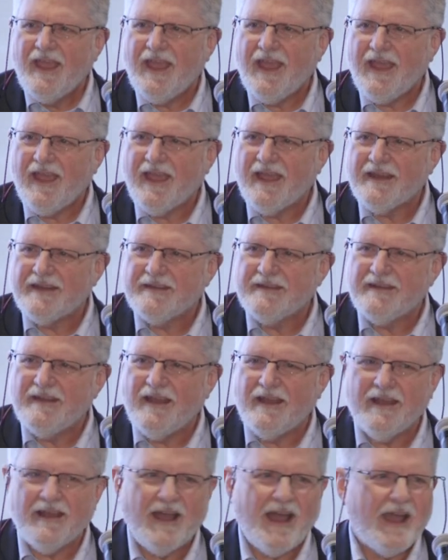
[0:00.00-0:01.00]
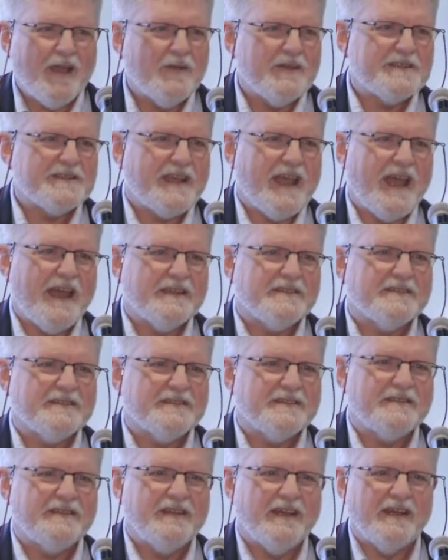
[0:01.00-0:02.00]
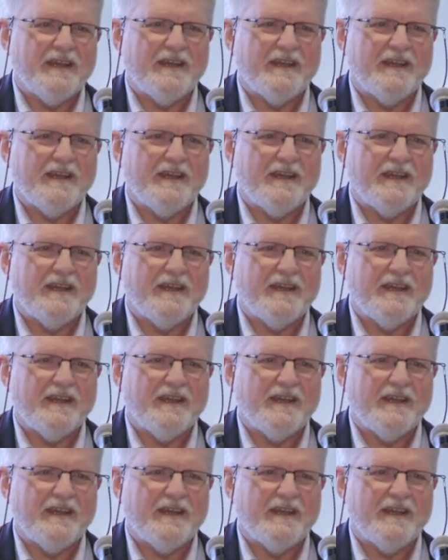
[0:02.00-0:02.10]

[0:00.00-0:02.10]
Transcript: and uh, I was asked,